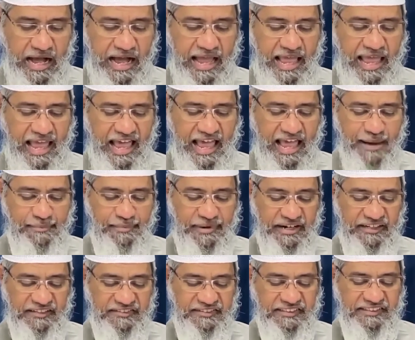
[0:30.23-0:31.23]
I
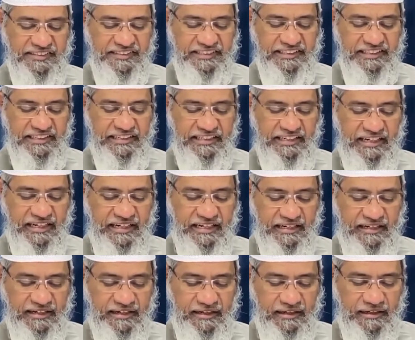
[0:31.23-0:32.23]
am a
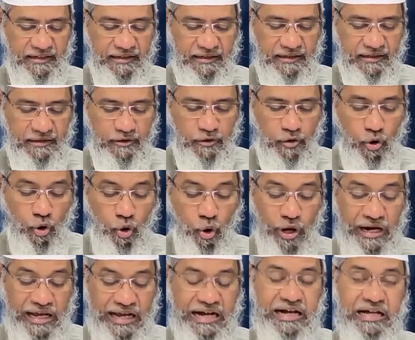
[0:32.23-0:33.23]

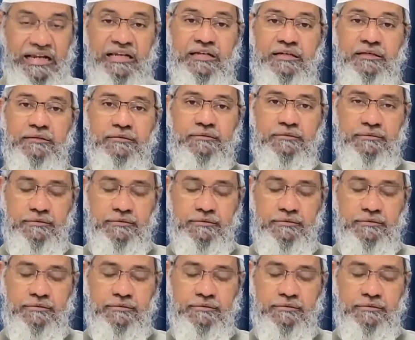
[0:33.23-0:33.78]
16-year-old girl.